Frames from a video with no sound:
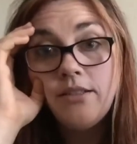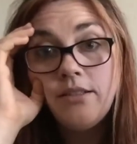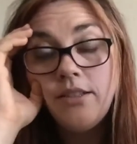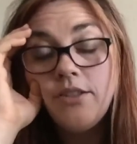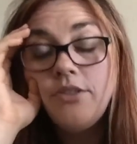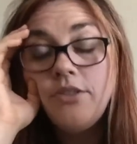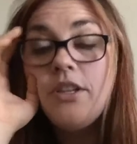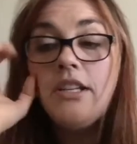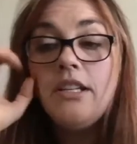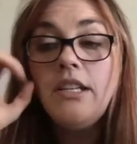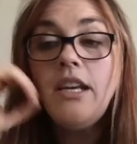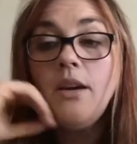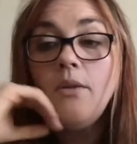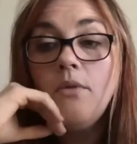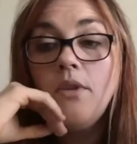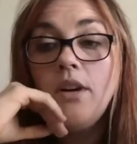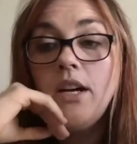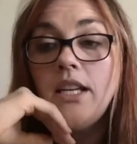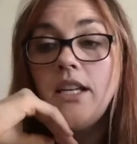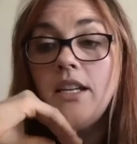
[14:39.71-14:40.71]
You need to get
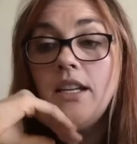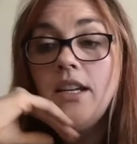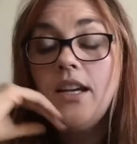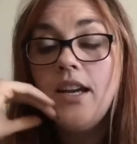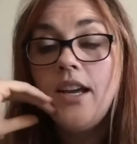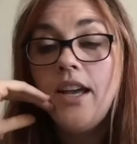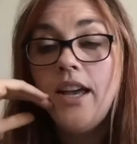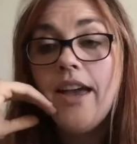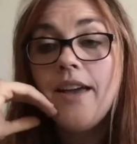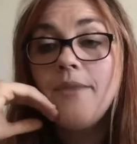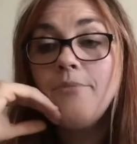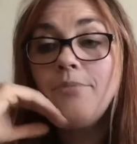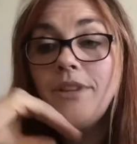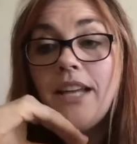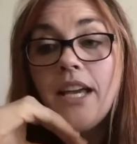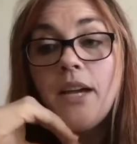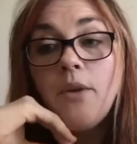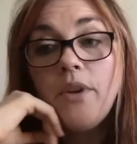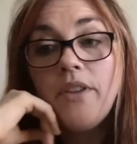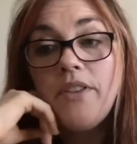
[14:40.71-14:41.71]
one and
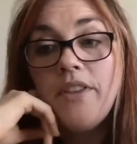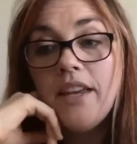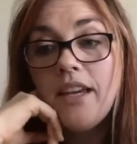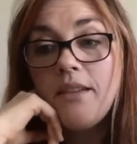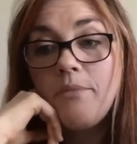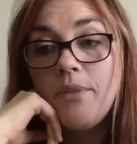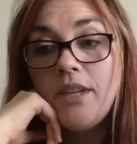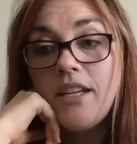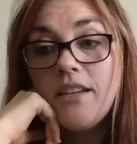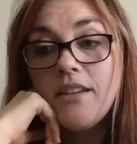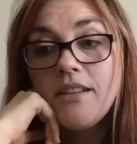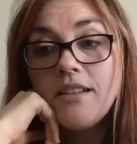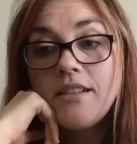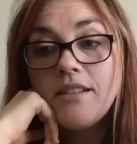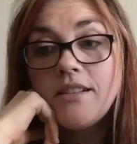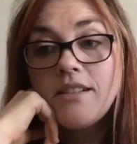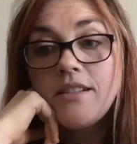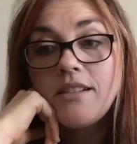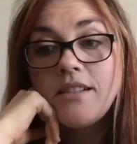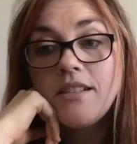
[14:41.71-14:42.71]
play with it
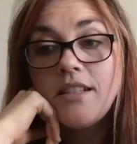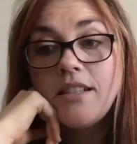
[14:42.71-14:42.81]
because